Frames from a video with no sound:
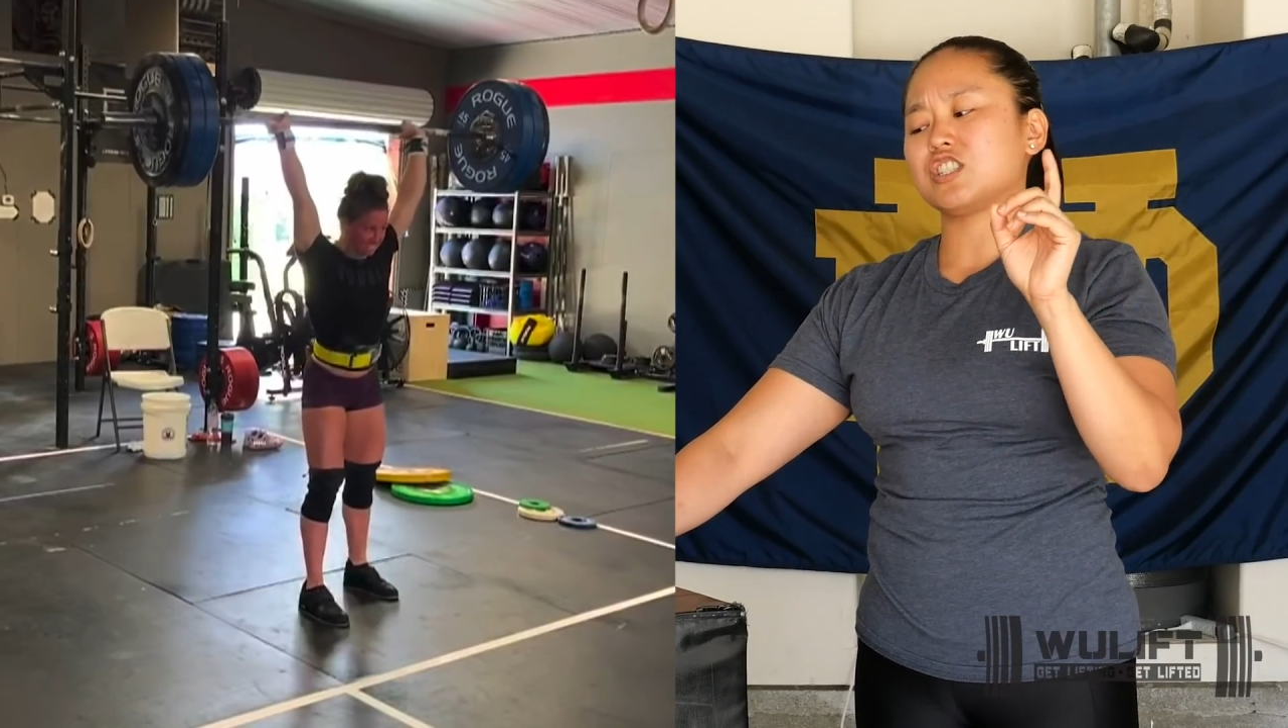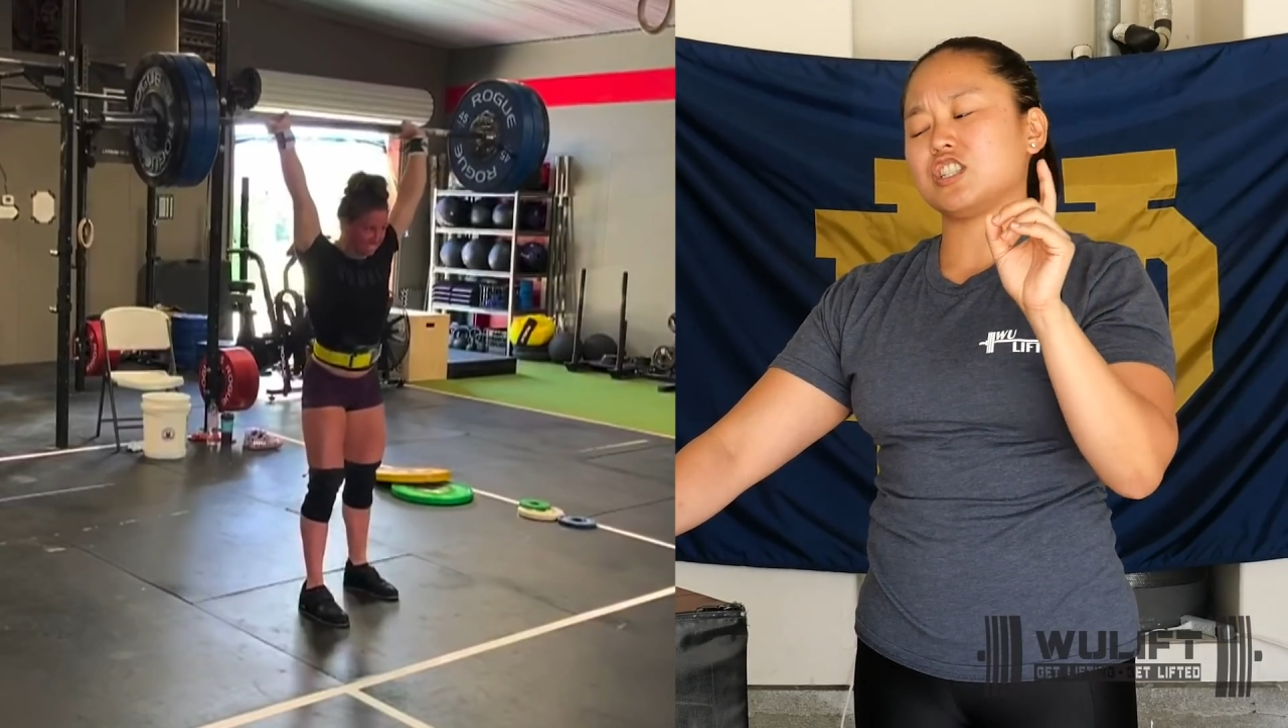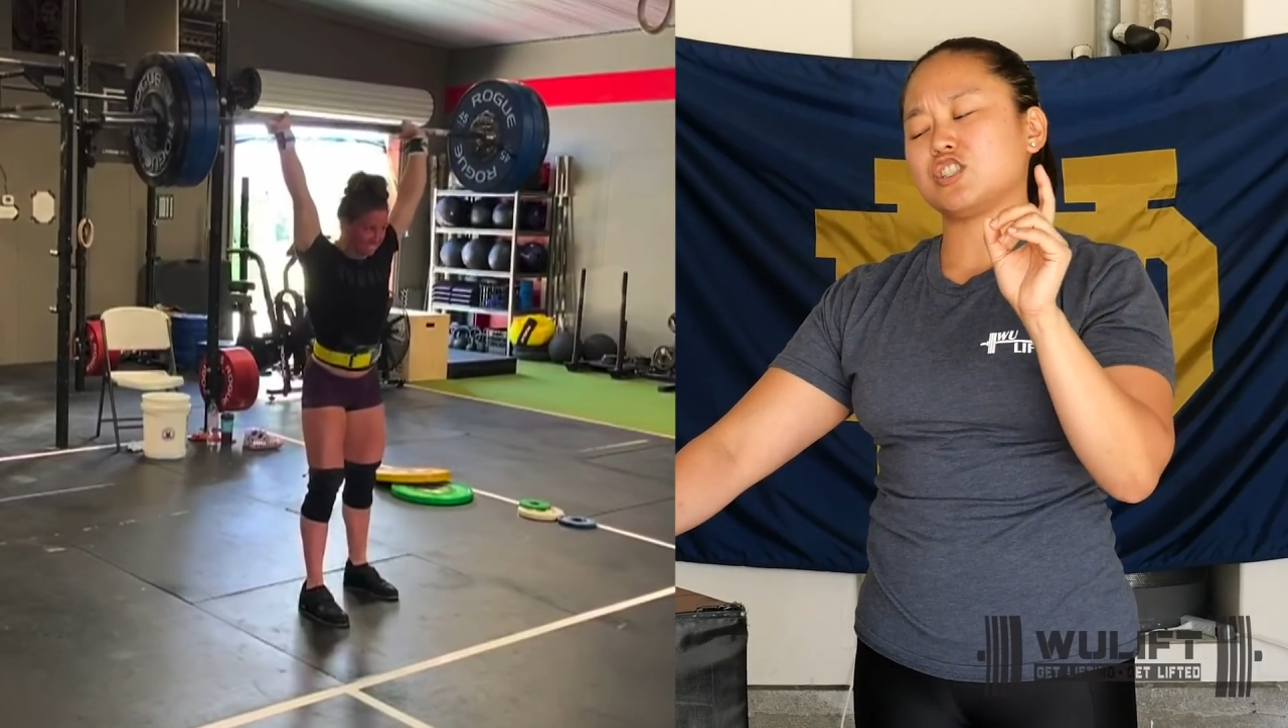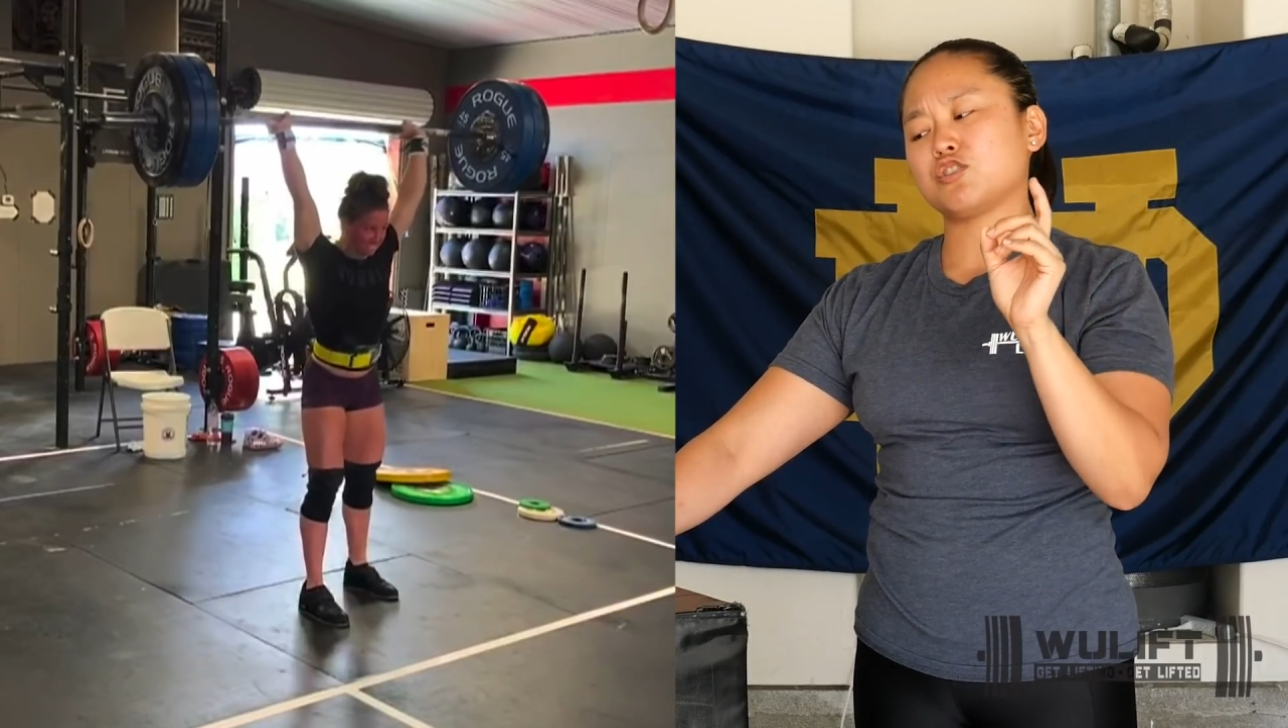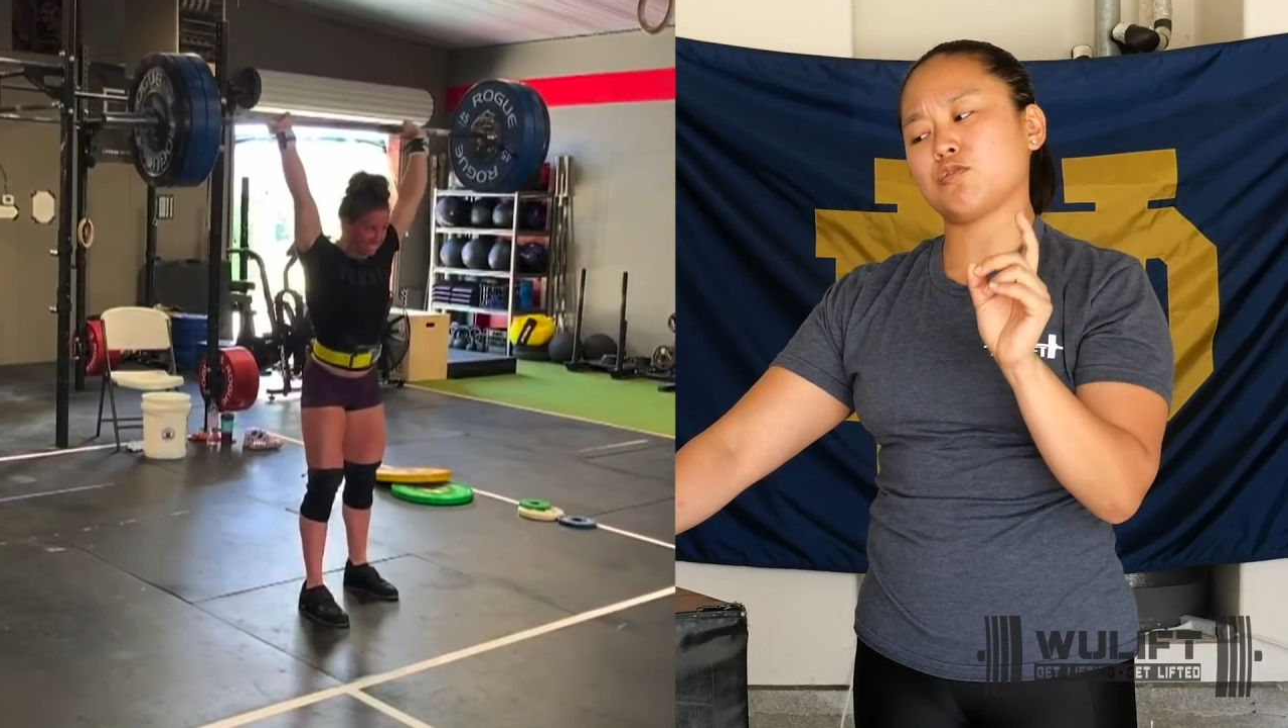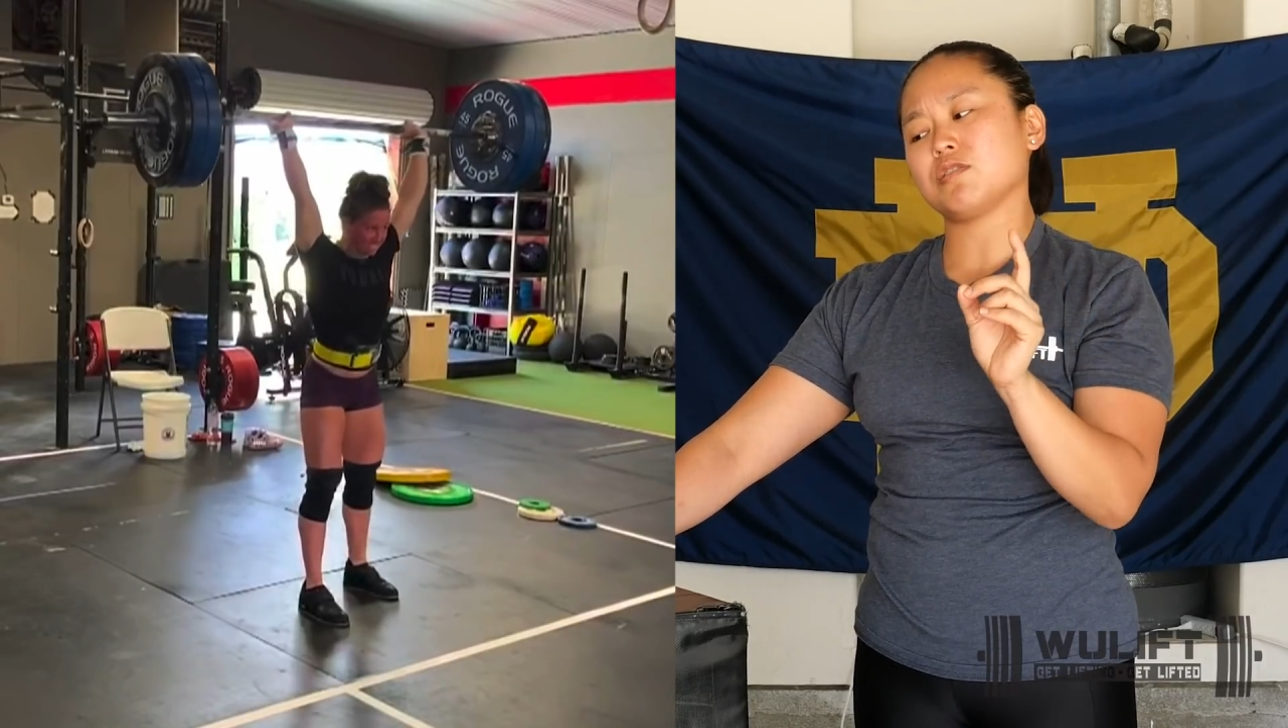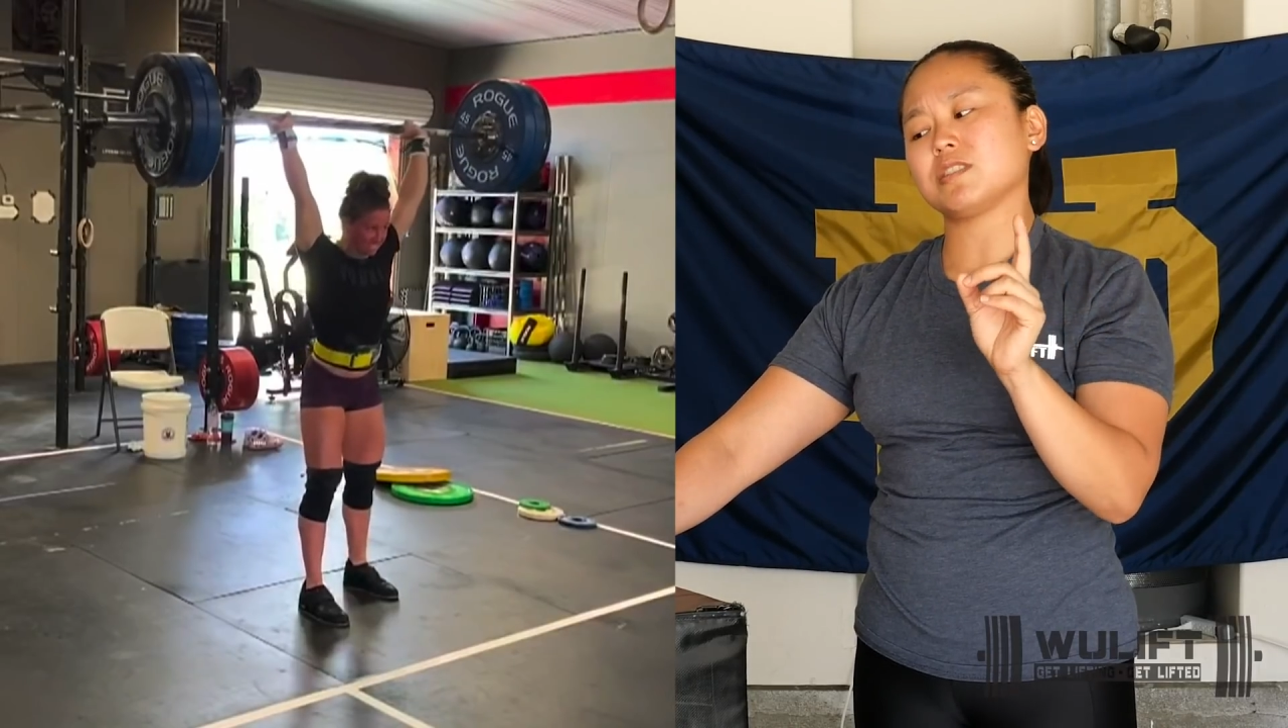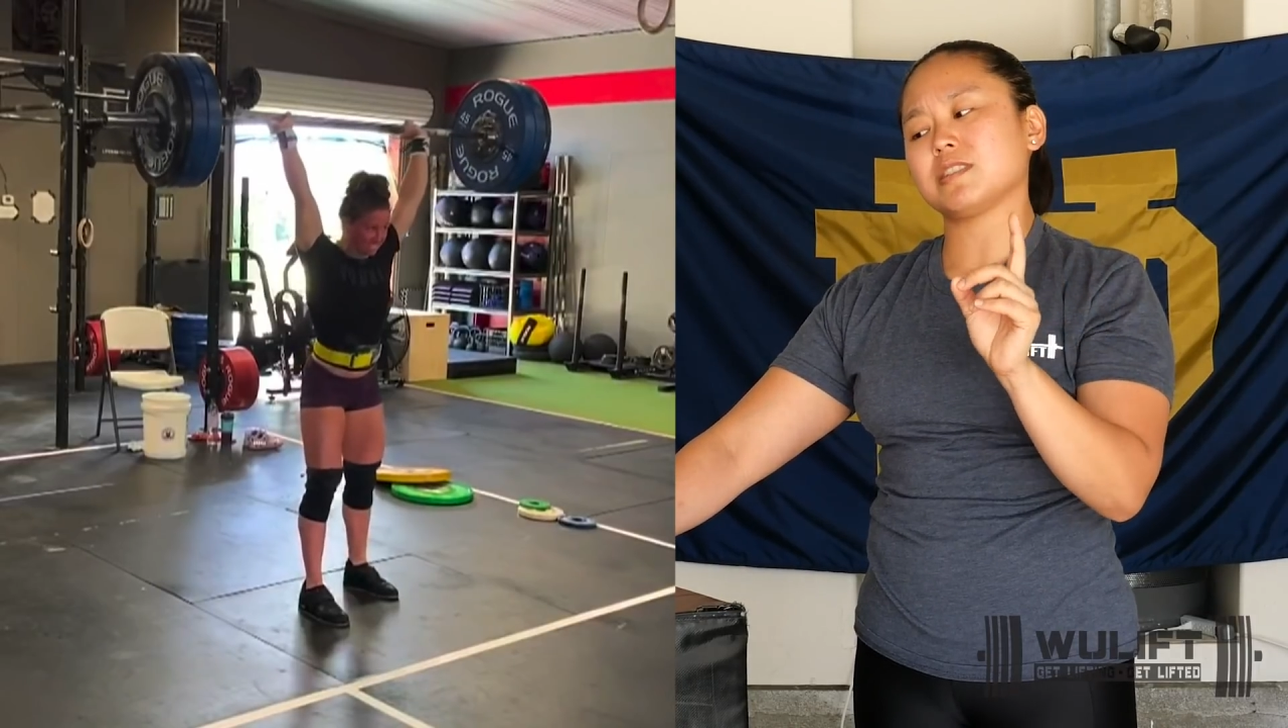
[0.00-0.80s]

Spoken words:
she short